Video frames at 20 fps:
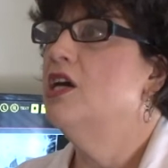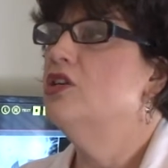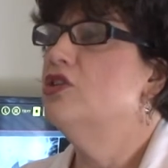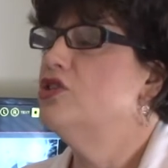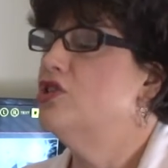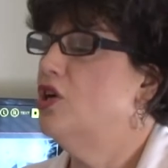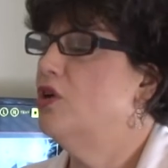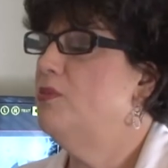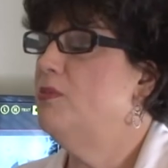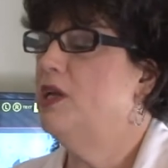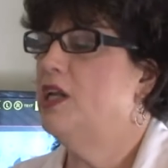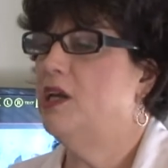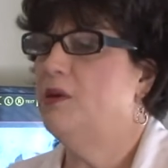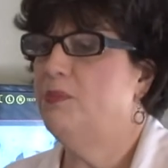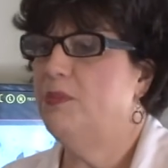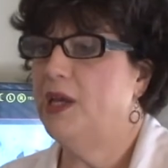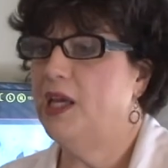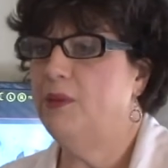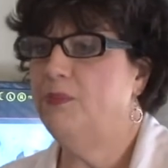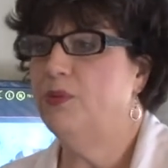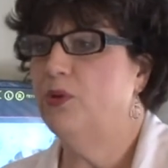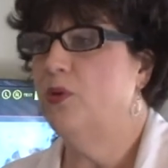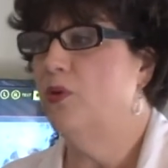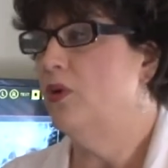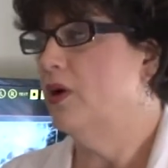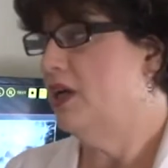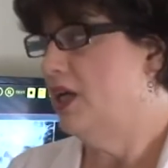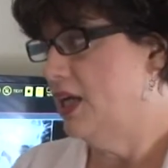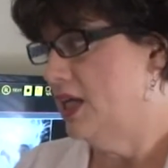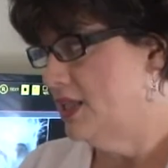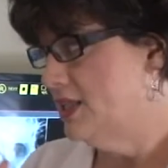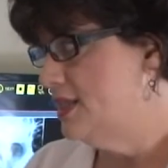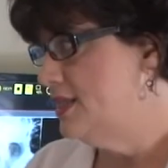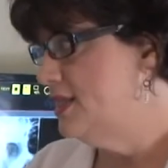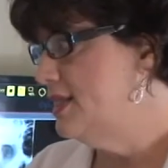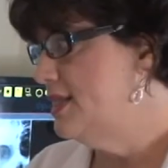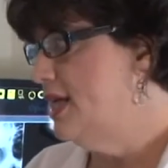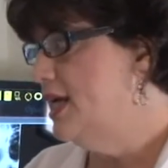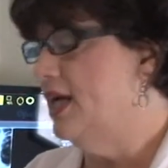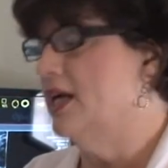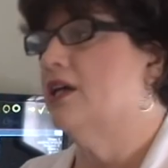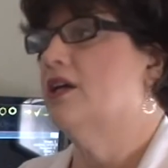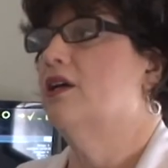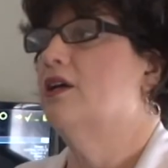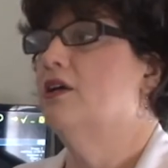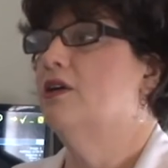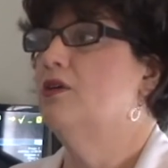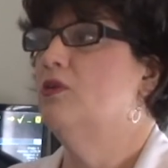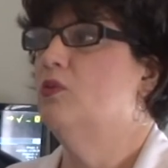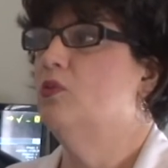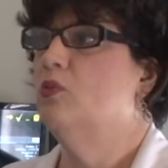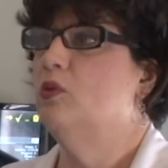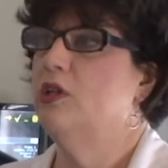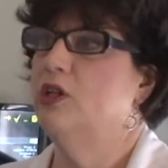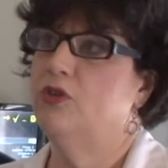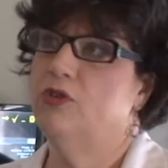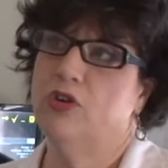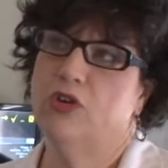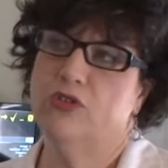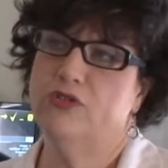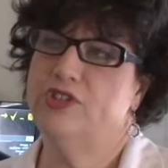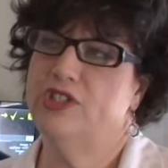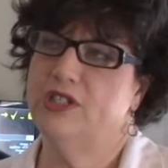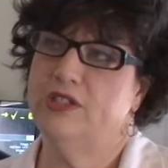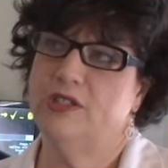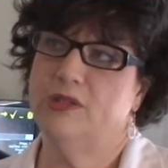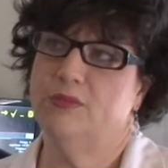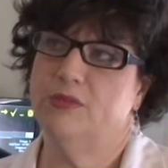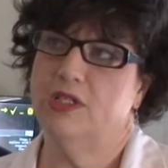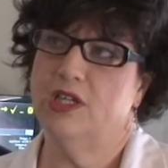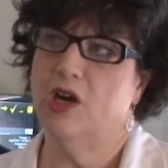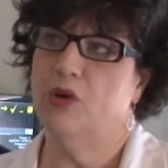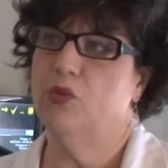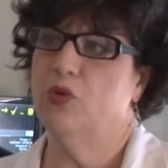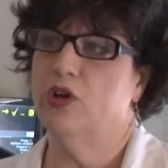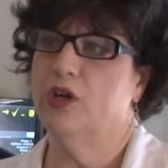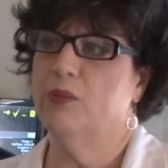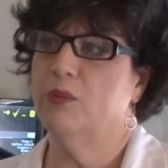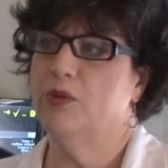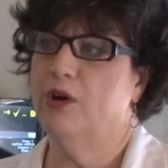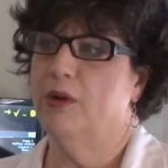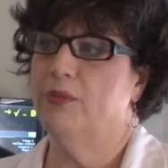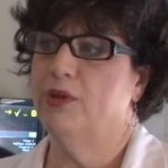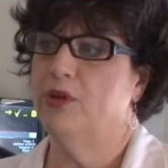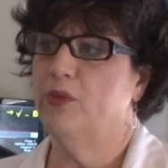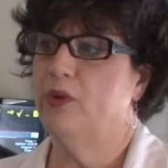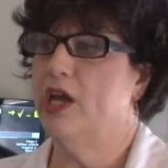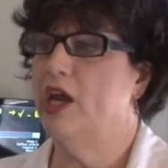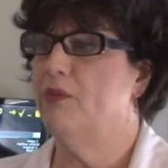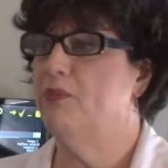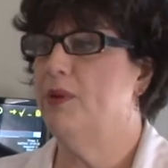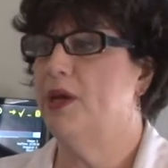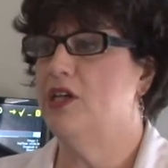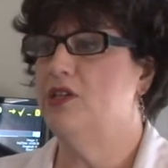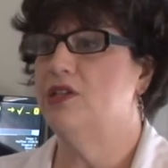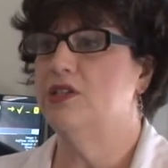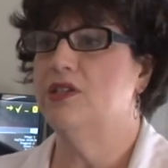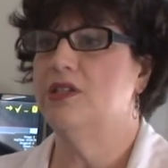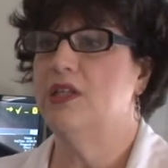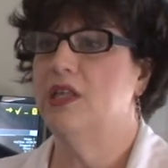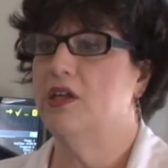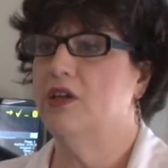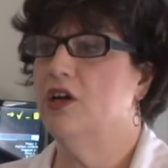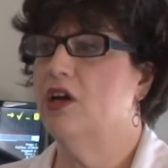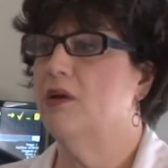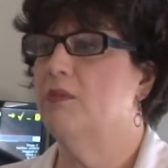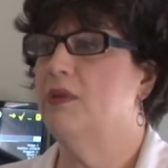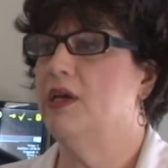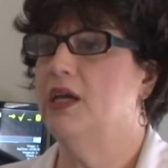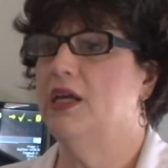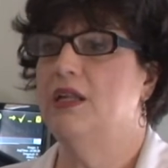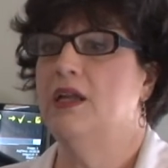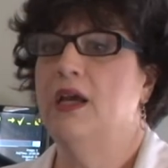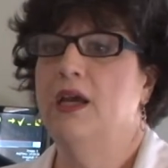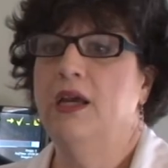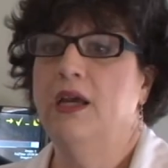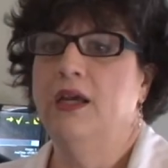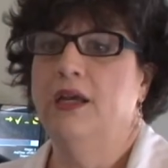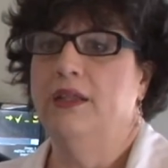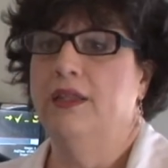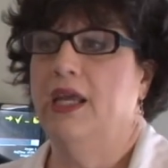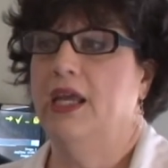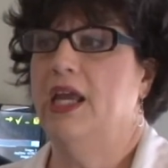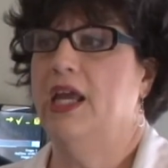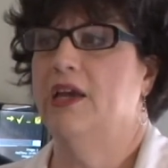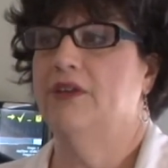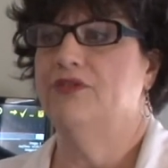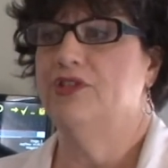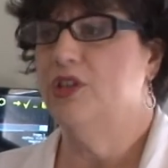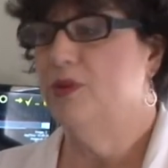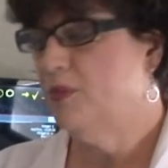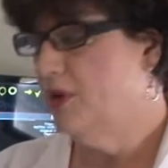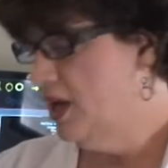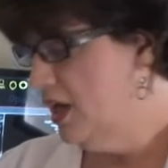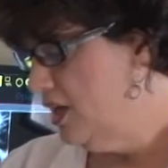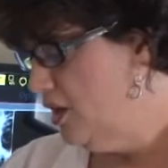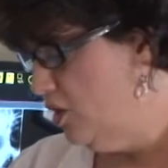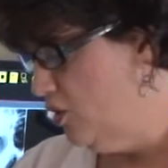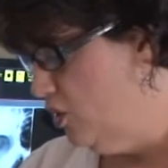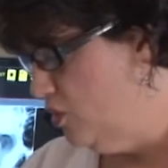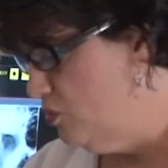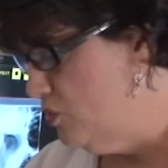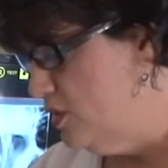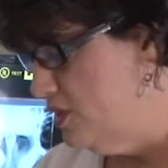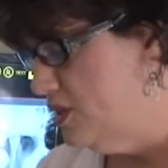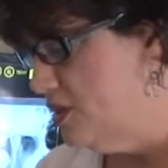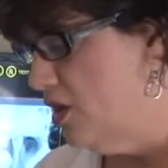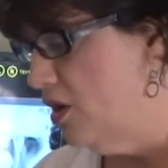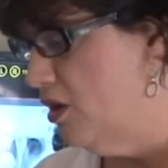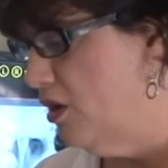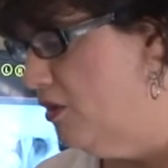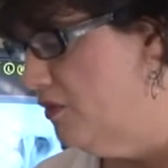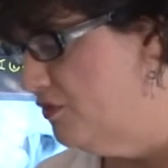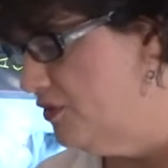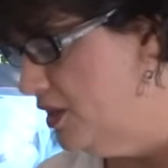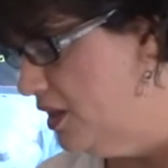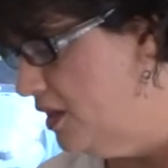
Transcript: So many people get sick when their nerve system's not working properly. We have patients that come in, they have some kind of unresolved